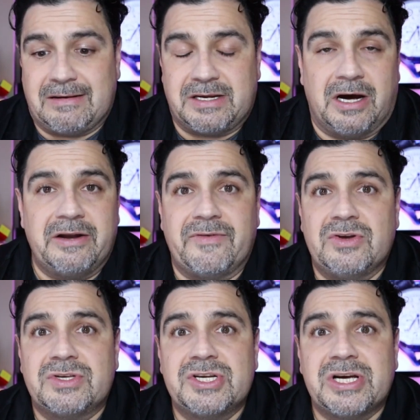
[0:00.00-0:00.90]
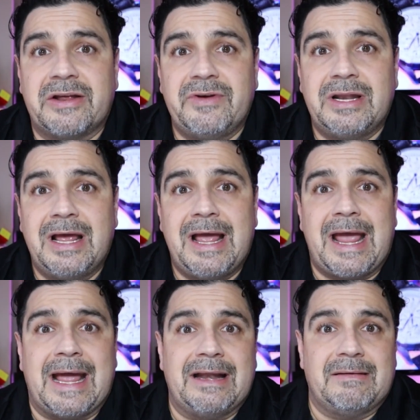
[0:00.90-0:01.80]
ton of usage out of it,
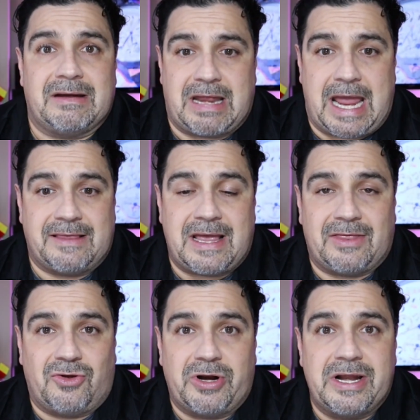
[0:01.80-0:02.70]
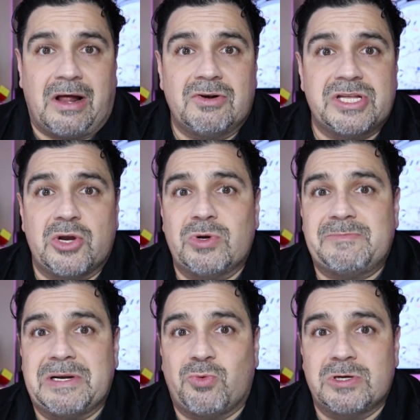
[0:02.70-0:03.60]
and take that $30 that you would
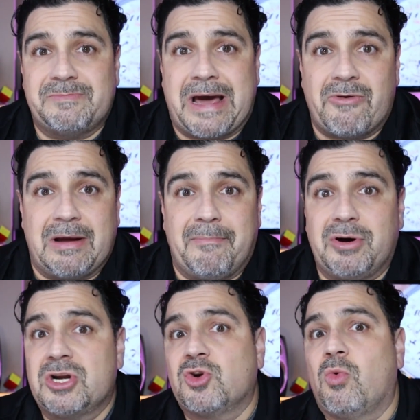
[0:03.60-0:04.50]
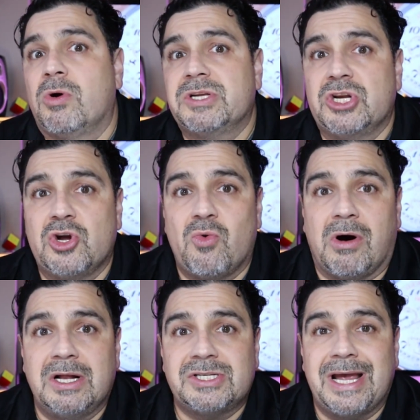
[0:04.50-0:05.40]
spend towards a battery and put it towards a new
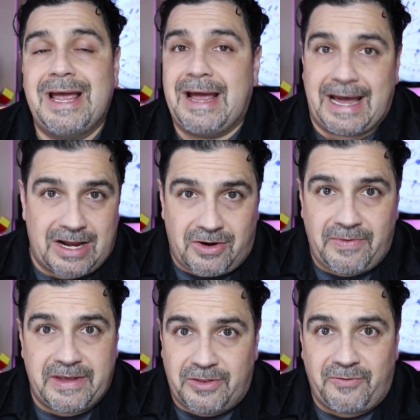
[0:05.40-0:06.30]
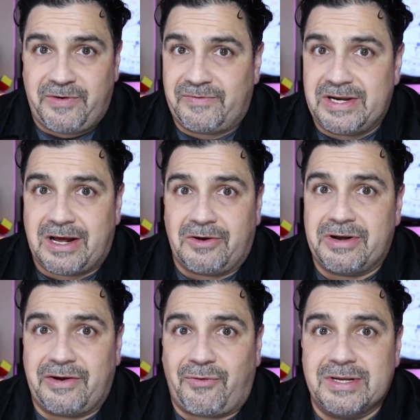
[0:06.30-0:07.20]
watch, add on the other $50
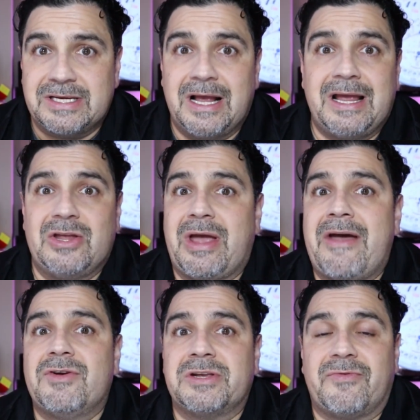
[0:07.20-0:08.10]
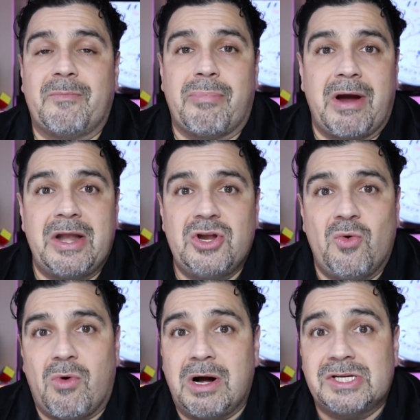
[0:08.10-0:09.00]
difference, you have yourself a brand new
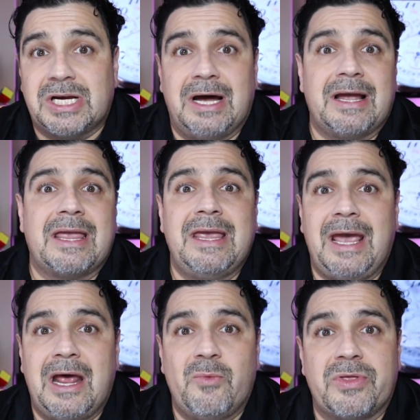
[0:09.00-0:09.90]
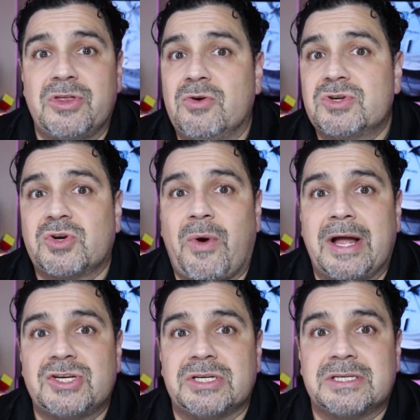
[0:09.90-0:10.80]
watch again with no
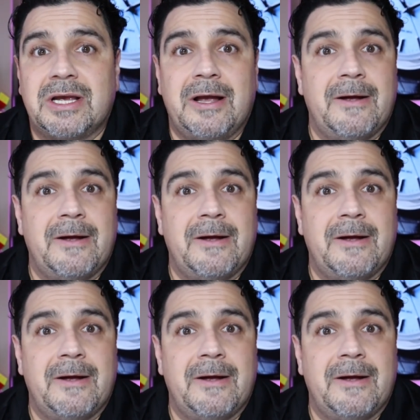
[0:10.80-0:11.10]
scratches.